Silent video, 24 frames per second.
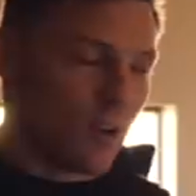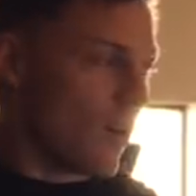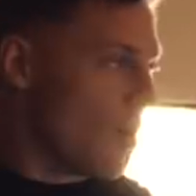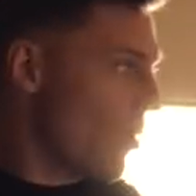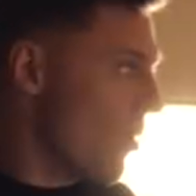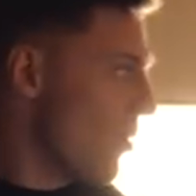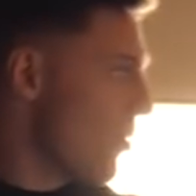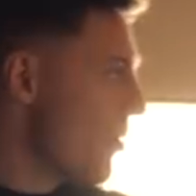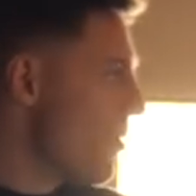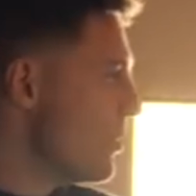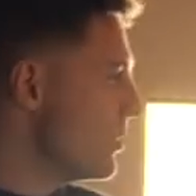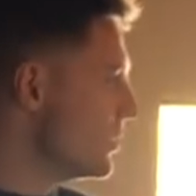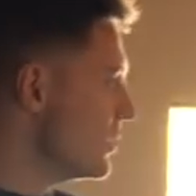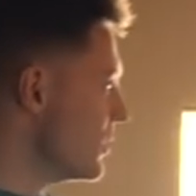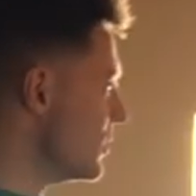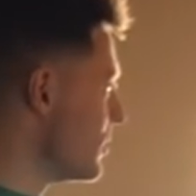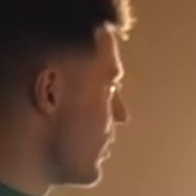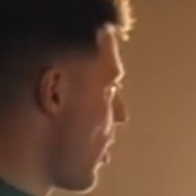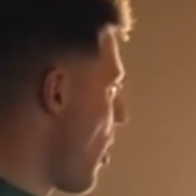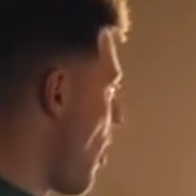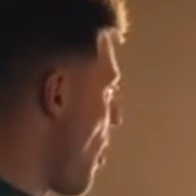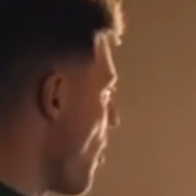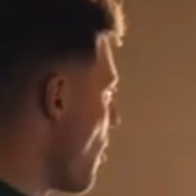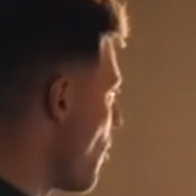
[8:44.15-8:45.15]
know
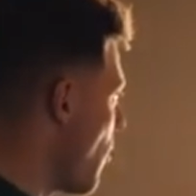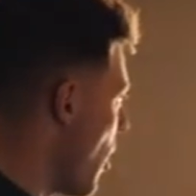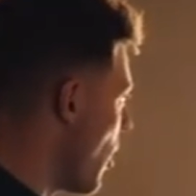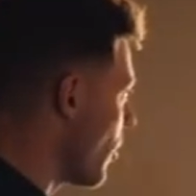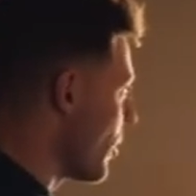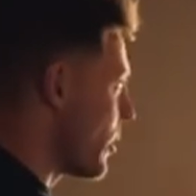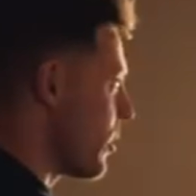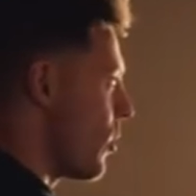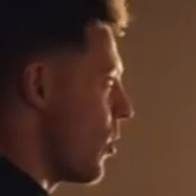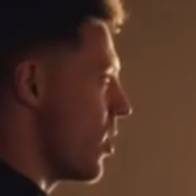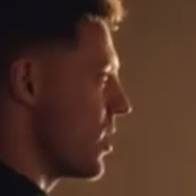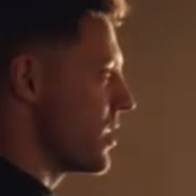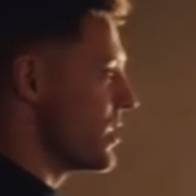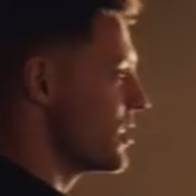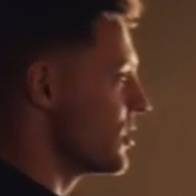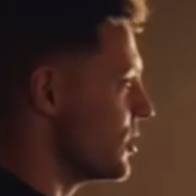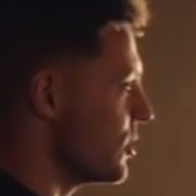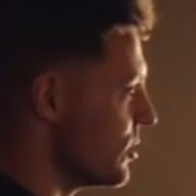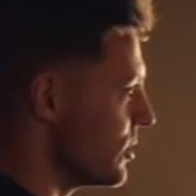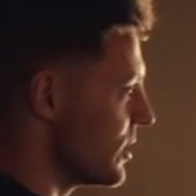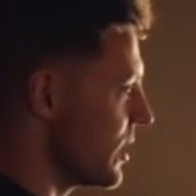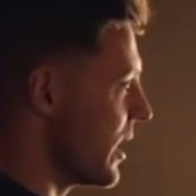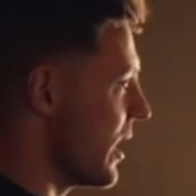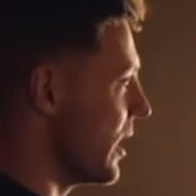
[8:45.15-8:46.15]
what we want to
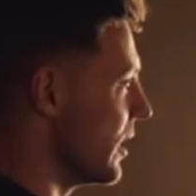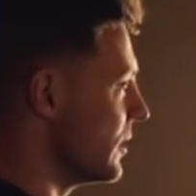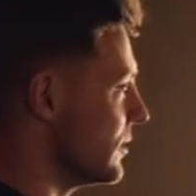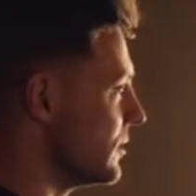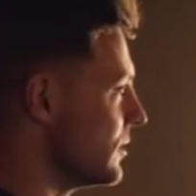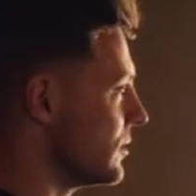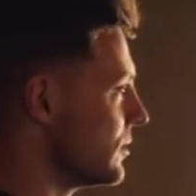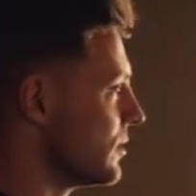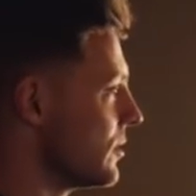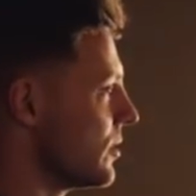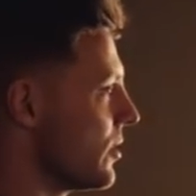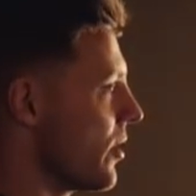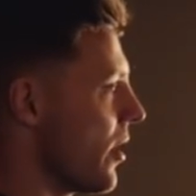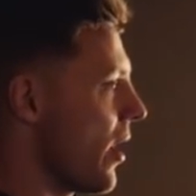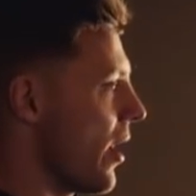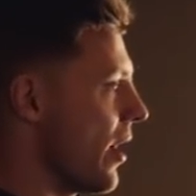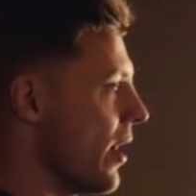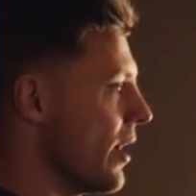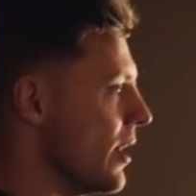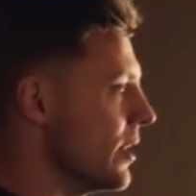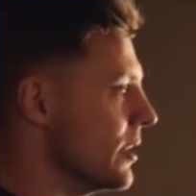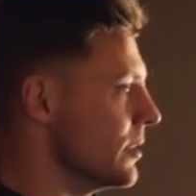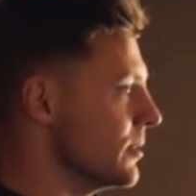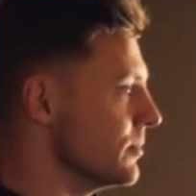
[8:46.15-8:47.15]
do yet.
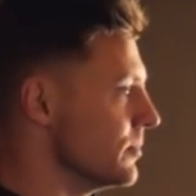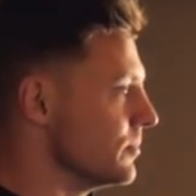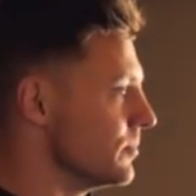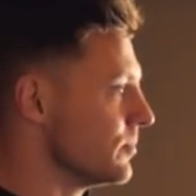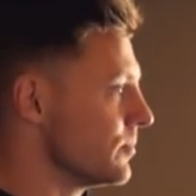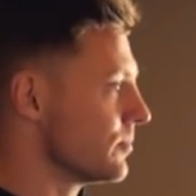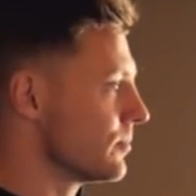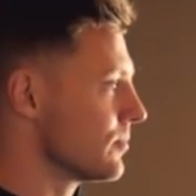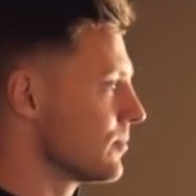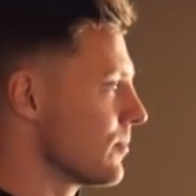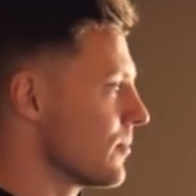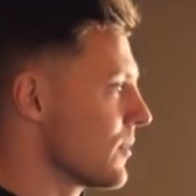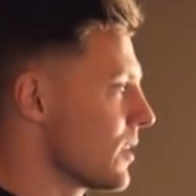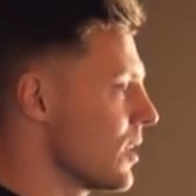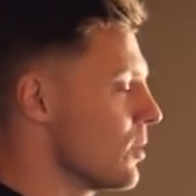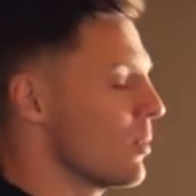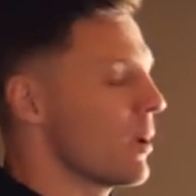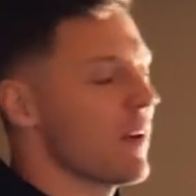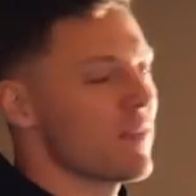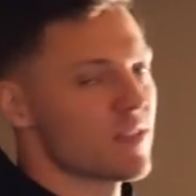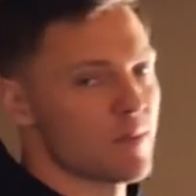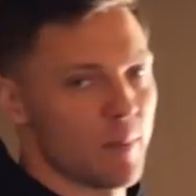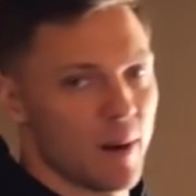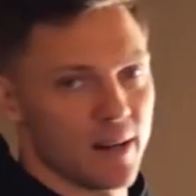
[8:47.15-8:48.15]
Um,
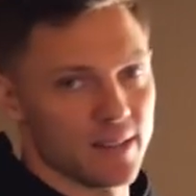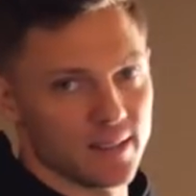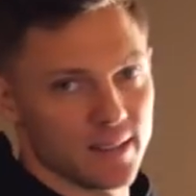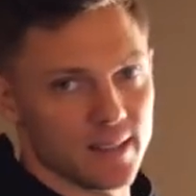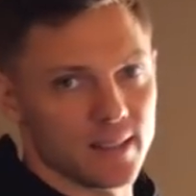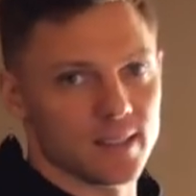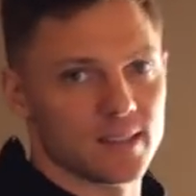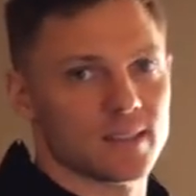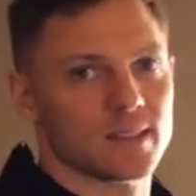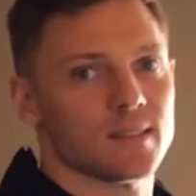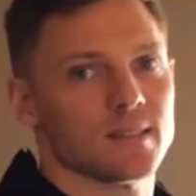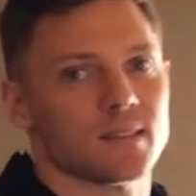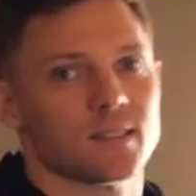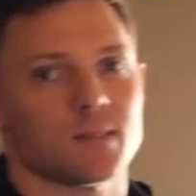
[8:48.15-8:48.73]
we have some ideas,